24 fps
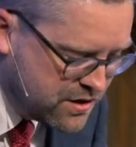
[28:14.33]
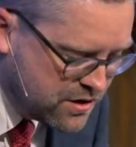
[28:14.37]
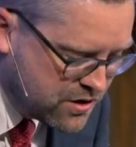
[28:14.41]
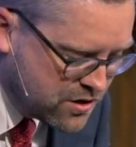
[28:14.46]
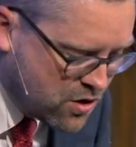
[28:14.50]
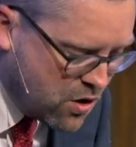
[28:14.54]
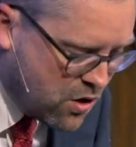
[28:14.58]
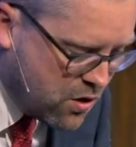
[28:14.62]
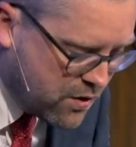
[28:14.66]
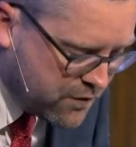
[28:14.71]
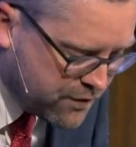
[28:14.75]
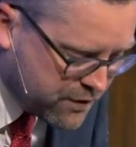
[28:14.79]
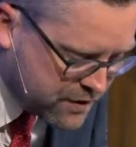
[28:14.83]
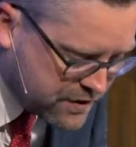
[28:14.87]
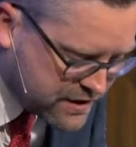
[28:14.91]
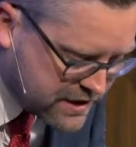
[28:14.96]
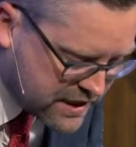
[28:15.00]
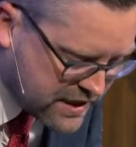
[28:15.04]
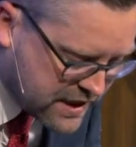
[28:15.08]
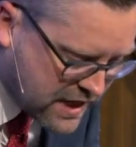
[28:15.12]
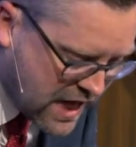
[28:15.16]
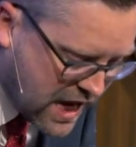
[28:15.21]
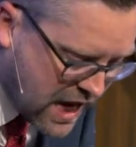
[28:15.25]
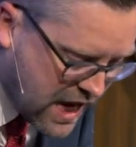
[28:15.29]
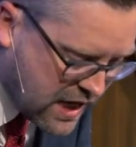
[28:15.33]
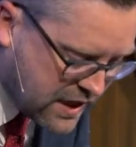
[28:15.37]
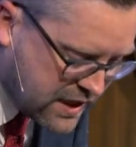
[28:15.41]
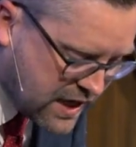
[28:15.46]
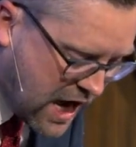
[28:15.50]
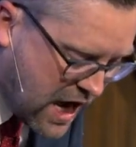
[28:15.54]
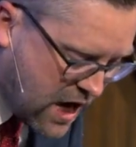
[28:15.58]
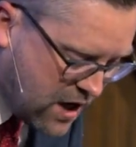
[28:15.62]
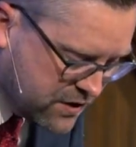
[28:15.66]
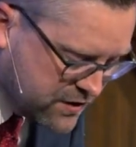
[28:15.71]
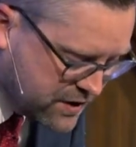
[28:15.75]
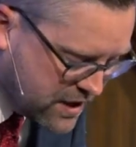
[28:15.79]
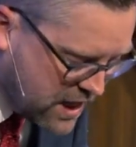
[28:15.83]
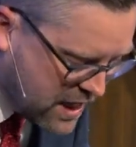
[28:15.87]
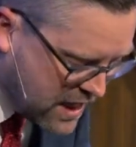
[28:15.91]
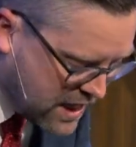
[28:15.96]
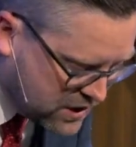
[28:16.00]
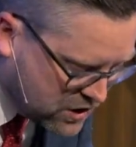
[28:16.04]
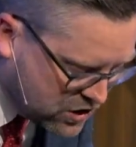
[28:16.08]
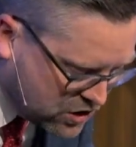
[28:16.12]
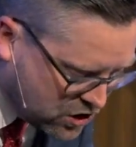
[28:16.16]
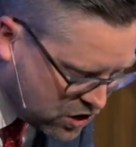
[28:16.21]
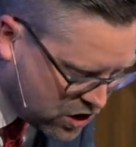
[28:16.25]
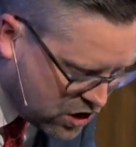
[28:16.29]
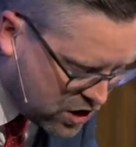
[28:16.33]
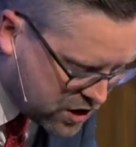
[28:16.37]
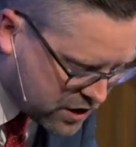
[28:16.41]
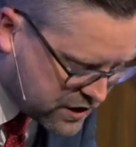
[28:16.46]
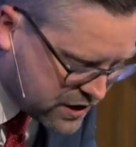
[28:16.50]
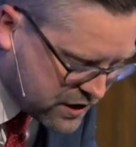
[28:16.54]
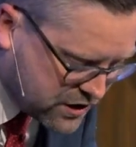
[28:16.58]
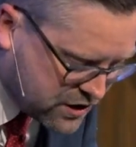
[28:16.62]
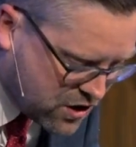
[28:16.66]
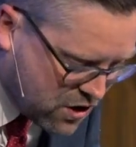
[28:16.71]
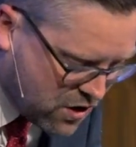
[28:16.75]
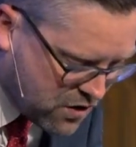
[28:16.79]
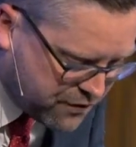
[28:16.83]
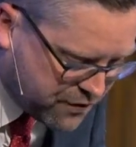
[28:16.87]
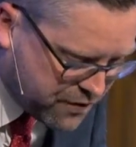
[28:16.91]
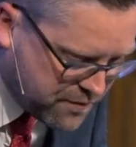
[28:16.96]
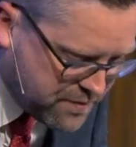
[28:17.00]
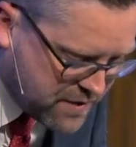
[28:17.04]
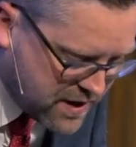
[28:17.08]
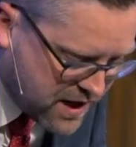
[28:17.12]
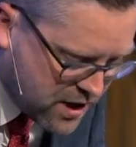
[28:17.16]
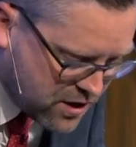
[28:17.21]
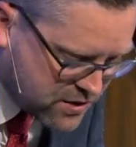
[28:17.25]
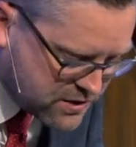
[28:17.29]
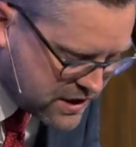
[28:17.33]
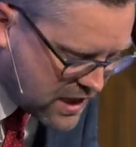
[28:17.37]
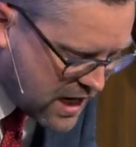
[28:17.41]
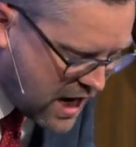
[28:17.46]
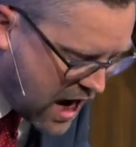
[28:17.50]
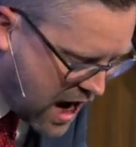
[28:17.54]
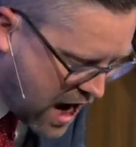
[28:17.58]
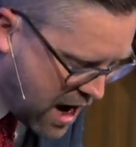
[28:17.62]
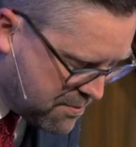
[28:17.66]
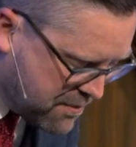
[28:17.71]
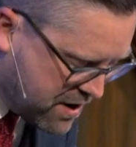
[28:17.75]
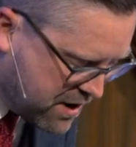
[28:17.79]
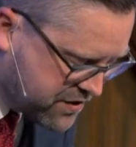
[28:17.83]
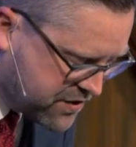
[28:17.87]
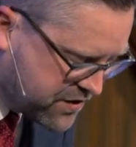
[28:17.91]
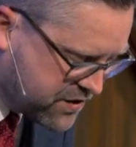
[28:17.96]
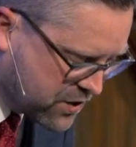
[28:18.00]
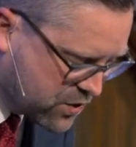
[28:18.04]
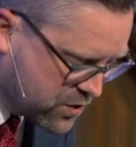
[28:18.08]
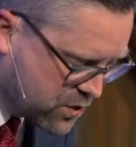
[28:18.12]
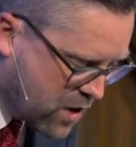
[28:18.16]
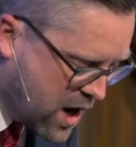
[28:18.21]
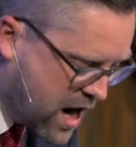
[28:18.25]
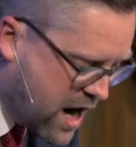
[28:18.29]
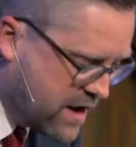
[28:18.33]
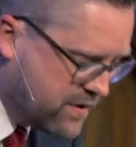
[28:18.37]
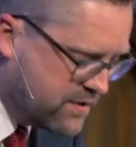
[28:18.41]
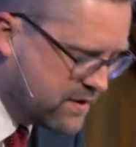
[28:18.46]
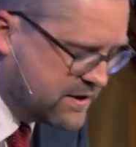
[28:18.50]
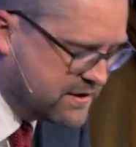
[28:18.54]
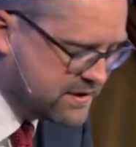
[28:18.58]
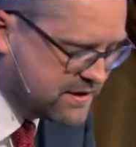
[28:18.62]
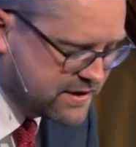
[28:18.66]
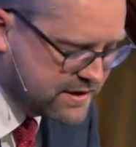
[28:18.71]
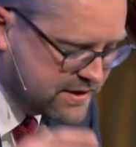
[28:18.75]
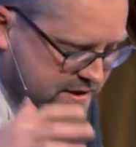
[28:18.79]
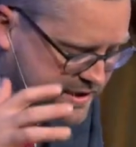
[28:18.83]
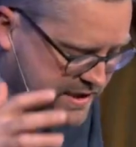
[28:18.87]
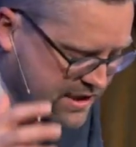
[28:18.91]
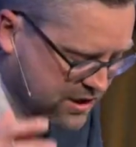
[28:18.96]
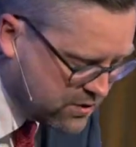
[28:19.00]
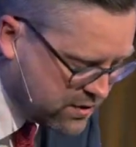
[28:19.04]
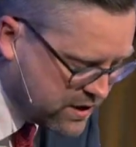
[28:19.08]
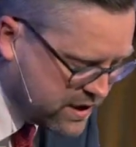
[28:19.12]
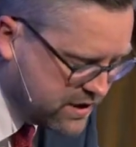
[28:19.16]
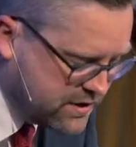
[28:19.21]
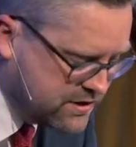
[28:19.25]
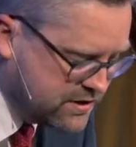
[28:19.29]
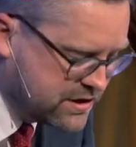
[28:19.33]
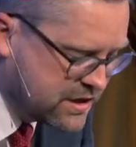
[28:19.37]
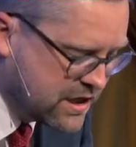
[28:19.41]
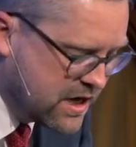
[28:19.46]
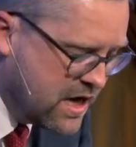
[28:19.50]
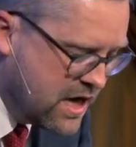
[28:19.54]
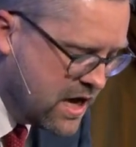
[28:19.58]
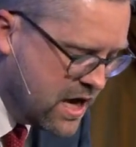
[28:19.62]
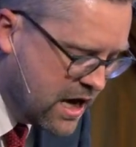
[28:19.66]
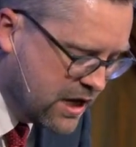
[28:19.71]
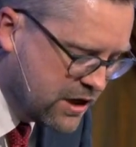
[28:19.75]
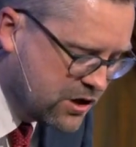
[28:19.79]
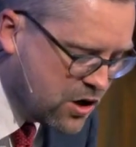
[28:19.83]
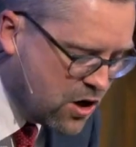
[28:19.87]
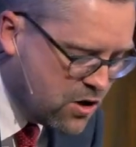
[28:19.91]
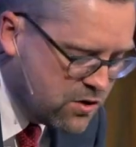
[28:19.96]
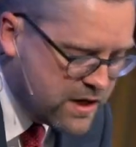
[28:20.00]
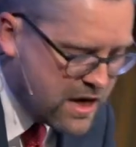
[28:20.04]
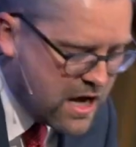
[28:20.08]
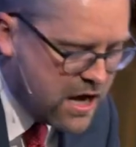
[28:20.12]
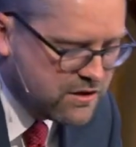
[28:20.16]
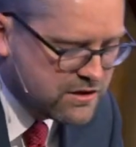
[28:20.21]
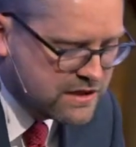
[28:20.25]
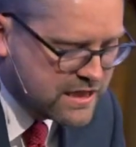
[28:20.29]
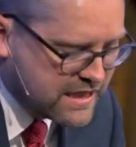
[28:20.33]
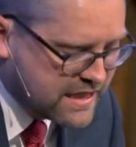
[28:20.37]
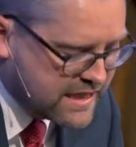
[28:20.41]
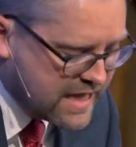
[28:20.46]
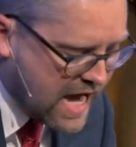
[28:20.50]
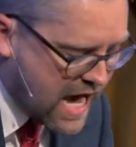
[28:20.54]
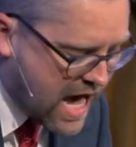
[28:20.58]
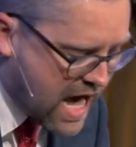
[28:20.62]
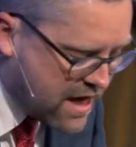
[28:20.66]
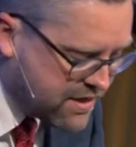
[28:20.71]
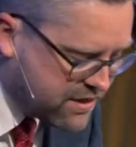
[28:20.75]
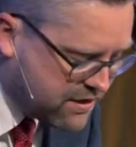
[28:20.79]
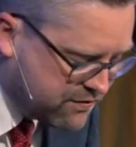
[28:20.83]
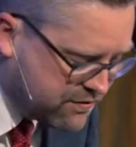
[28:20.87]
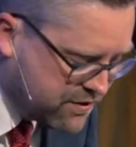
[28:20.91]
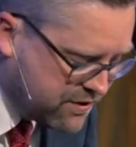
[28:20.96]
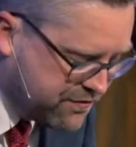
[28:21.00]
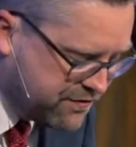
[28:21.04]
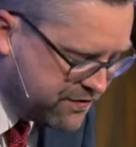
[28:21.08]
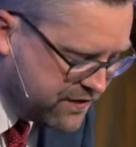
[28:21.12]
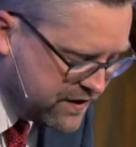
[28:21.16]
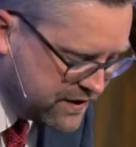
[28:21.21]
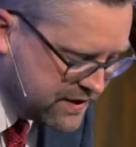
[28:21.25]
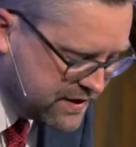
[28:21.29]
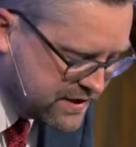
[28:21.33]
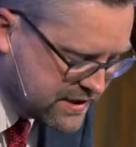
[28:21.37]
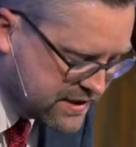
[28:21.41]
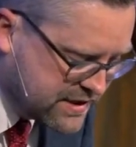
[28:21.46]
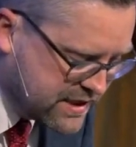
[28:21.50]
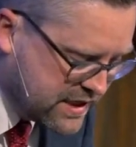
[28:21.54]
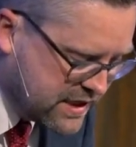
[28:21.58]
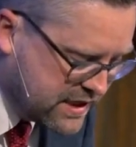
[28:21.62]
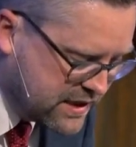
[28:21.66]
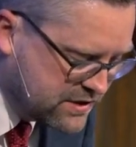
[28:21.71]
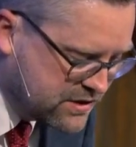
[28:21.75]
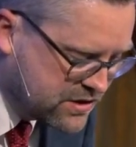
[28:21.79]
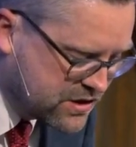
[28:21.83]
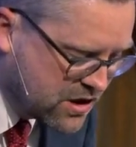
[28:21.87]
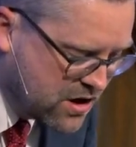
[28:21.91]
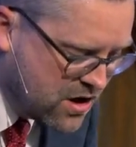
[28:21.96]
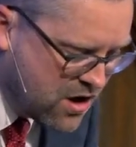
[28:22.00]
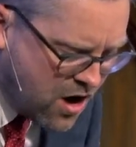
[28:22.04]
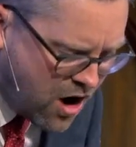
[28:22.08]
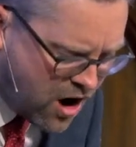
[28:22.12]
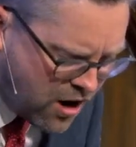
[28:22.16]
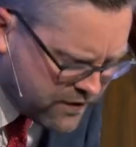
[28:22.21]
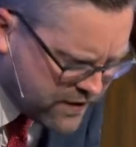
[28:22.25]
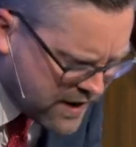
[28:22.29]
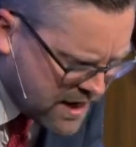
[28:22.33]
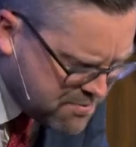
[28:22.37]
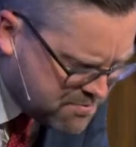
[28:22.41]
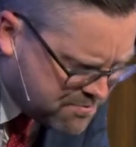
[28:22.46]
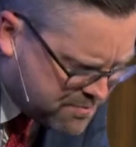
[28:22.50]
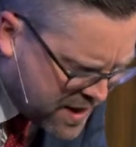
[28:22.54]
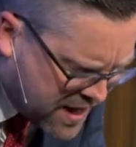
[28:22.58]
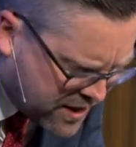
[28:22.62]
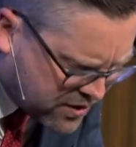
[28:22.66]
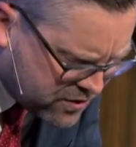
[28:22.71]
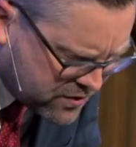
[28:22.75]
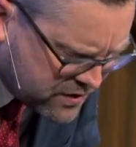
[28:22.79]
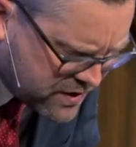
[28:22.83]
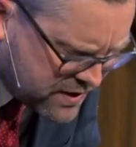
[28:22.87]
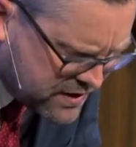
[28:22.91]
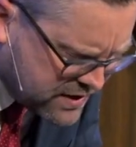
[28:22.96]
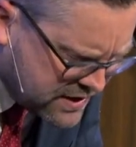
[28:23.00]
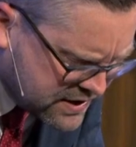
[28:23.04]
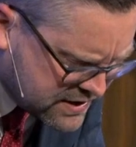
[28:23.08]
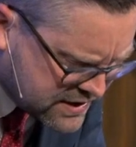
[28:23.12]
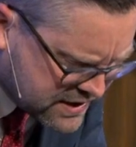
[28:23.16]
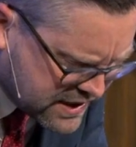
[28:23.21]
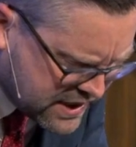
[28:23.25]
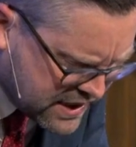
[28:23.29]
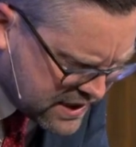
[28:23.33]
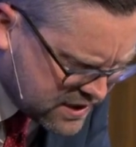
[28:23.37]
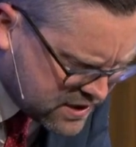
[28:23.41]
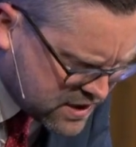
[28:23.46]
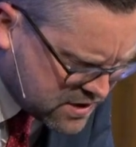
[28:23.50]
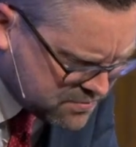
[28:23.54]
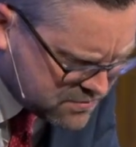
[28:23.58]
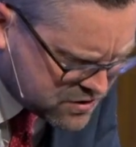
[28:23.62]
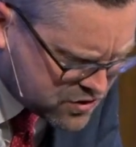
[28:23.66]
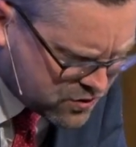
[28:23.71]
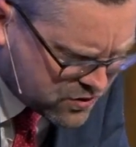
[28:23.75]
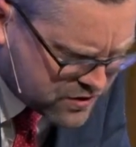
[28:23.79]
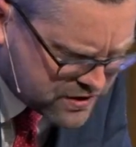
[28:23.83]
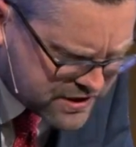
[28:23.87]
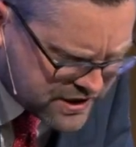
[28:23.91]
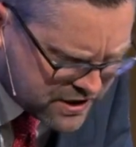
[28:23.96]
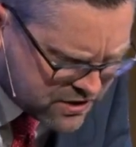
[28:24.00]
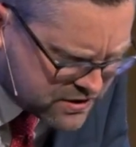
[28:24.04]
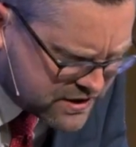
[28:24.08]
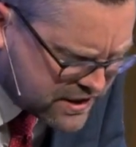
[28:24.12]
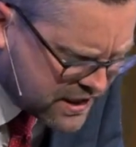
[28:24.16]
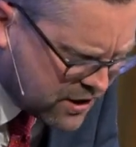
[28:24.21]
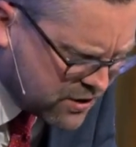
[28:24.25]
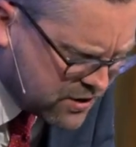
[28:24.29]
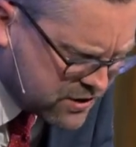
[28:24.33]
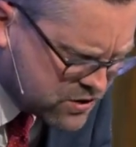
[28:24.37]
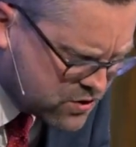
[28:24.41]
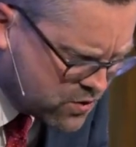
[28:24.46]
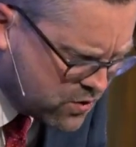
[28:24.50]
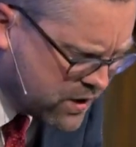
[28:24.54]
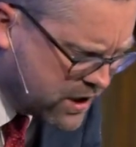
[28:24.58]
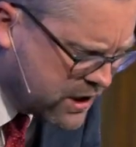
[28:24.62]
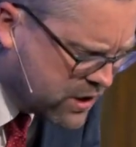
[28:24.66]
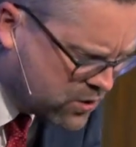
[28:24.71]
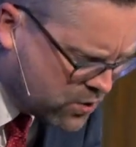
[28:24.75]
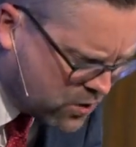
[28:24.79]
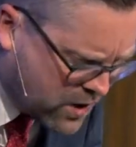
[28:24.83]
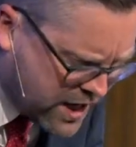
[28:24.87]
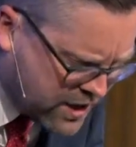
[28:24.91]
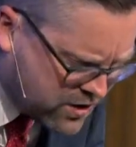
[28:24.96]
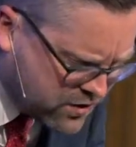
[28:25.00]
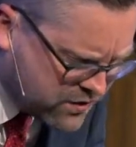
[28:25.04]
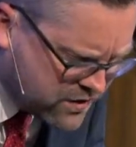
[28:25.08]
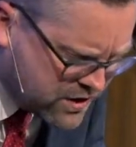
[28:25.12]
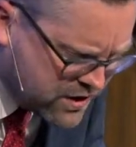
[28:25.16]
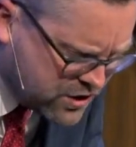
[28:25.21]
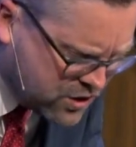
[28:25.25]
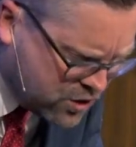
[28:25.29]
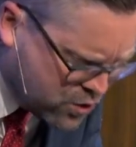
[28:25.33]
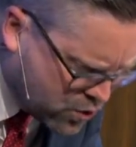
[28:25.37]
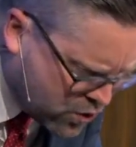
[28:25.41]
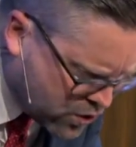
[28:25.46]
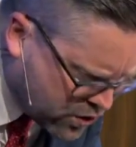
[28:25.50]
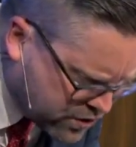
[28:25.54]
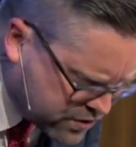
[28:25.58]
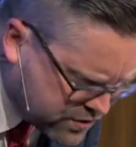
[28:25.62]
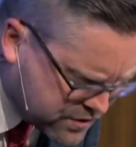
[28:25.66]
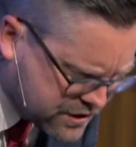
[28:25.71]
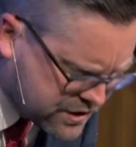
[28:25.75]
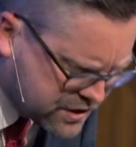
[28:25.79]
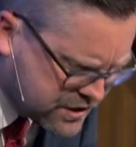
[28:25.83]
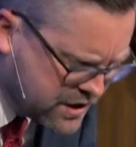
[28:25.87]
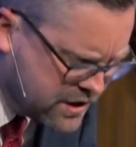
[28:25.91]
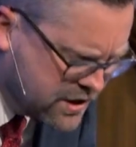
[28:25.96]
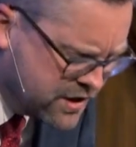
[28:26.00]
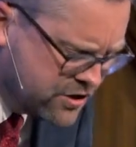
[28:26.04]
Go over to Calna and look, and go from there to Hamath the Great," that's the Syrians, "and go down to Gath of the Philistines. Are they better than these kingdoms, or is their territory greater than yours?